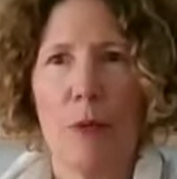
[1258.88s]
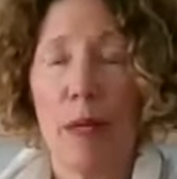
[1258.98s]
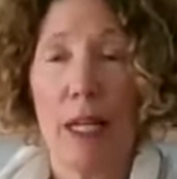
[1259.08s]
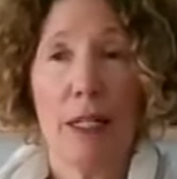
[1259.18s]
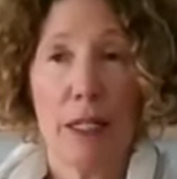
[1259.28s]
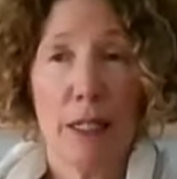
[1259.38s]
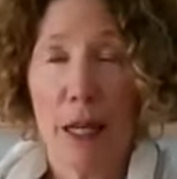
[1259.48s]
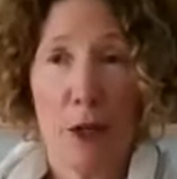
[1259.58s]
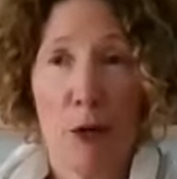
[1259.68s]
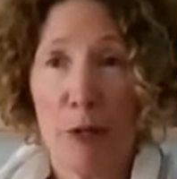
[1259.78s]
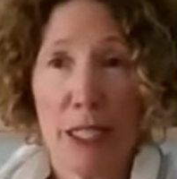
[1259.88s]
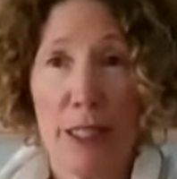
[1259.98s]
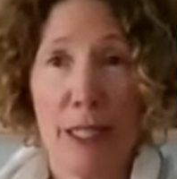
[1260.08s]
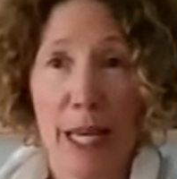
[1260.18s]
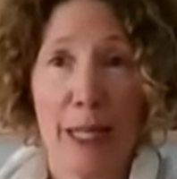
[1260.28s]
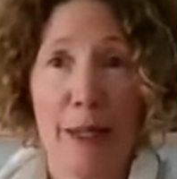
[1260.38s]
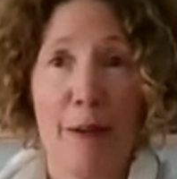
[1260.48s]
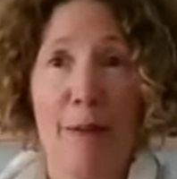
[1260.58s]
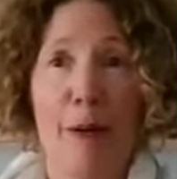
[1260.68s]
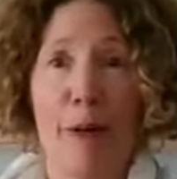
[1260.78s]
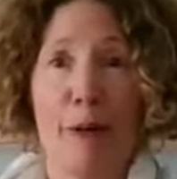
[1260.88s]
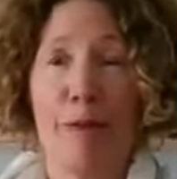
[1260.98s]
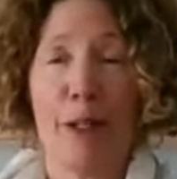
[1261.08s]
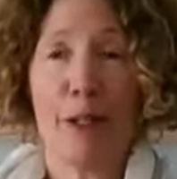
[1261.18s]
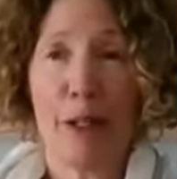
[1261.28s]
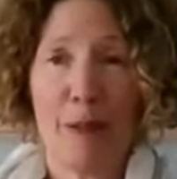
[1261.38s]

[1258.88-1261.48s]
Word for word: We might not always like them or feel